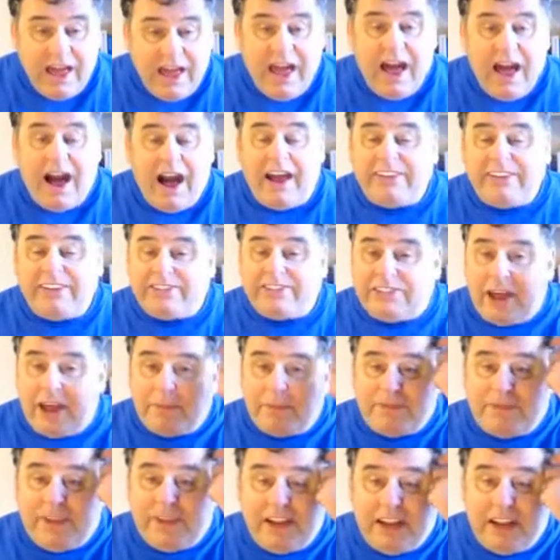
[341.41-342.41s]
I
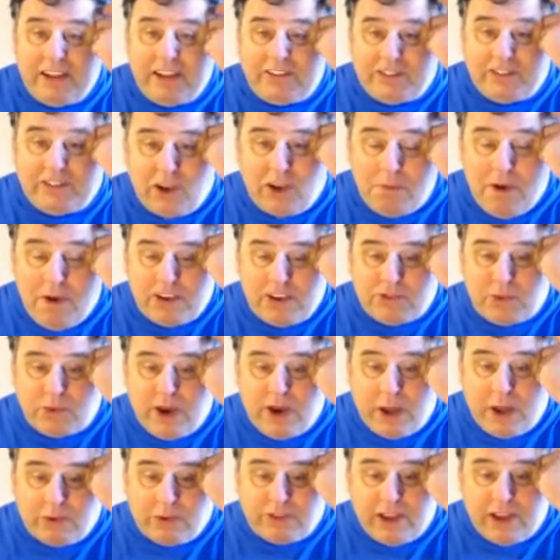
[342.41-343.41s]
stopped eating so much when
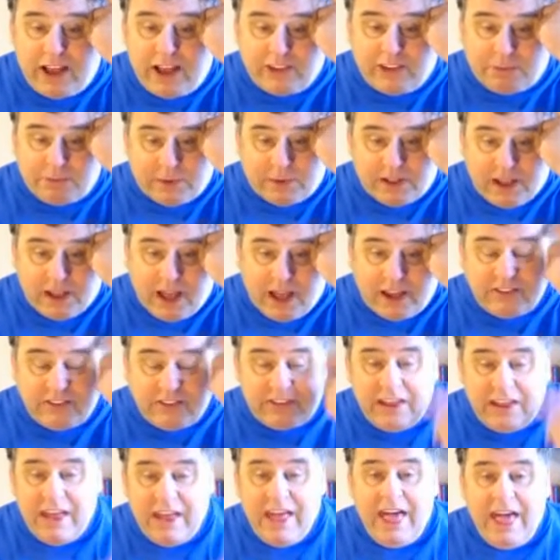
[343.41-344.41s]
I was
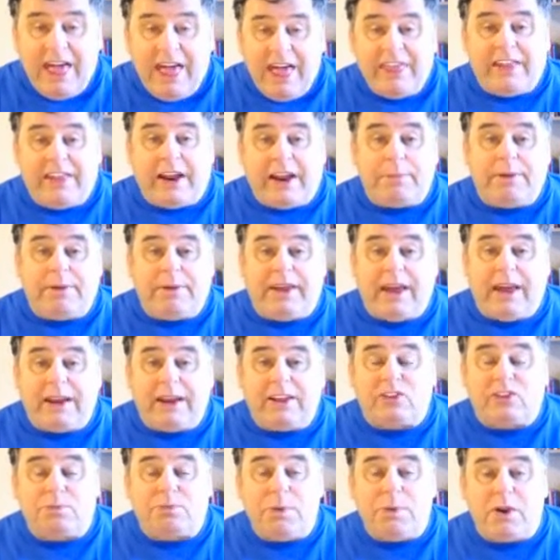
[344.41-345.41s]
hospitalized that I began
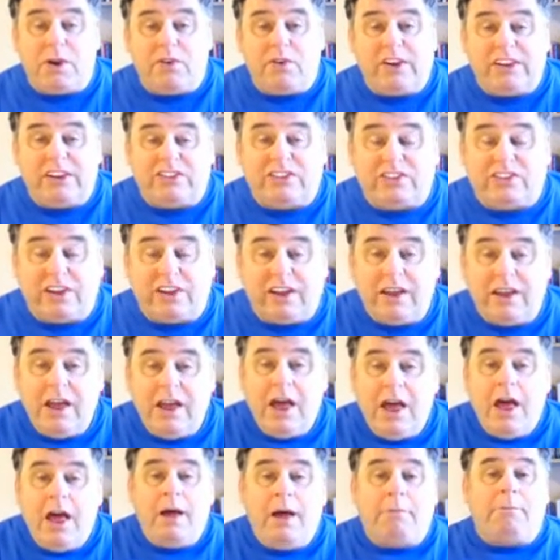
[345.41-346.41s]
experiencing
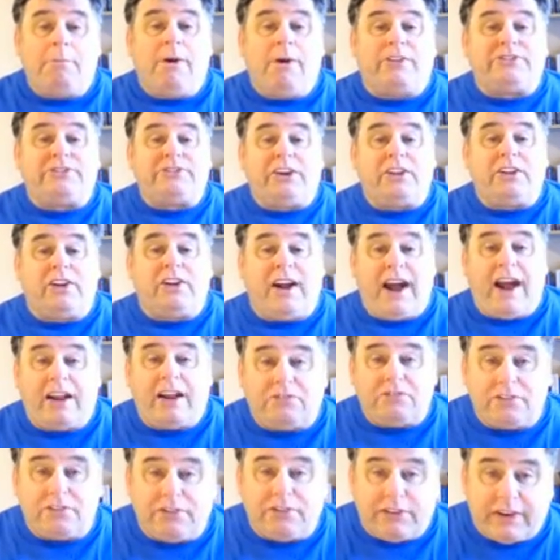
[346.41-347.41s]
muscular
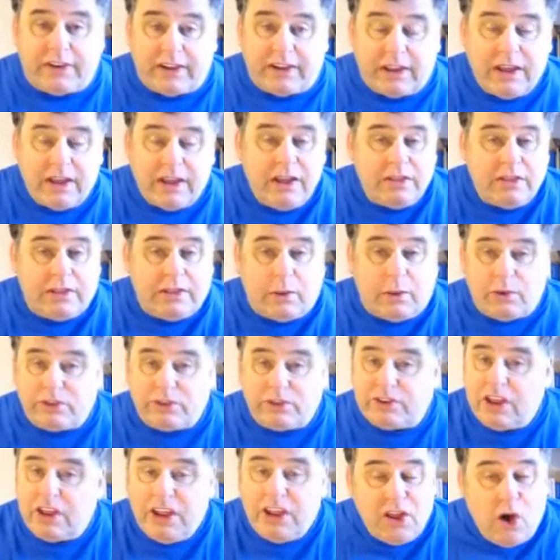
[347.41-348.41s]
atrophy. There
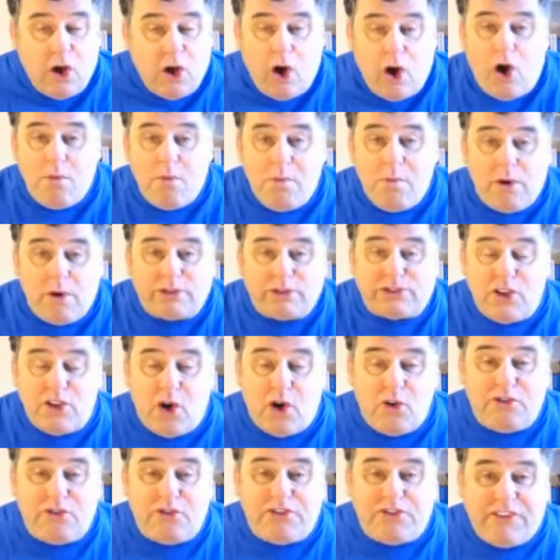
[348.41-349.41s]
was almost
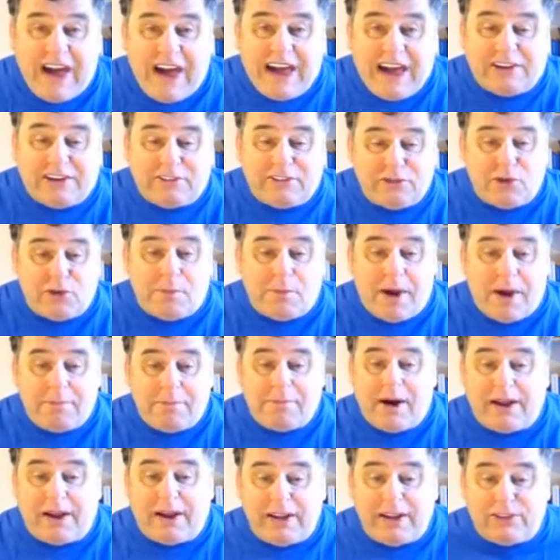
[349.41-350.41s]
no fat for my
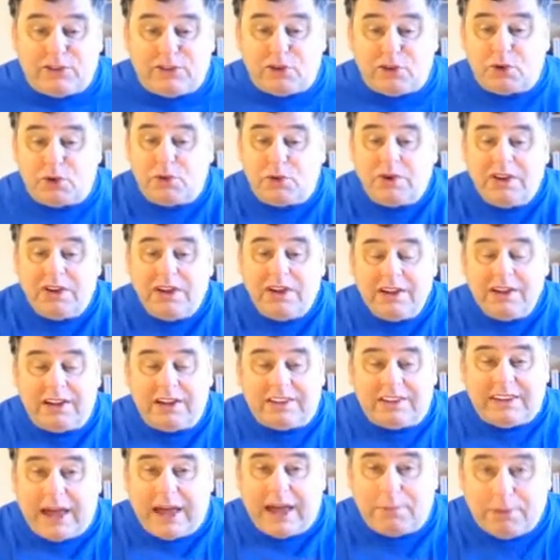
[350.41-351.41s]
body to
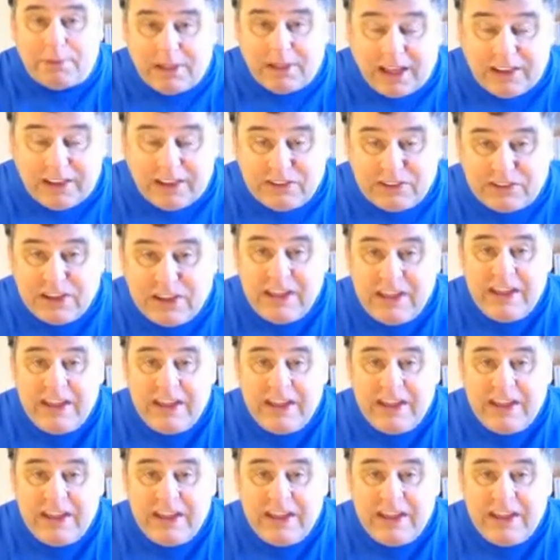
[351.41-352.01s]
catabolize,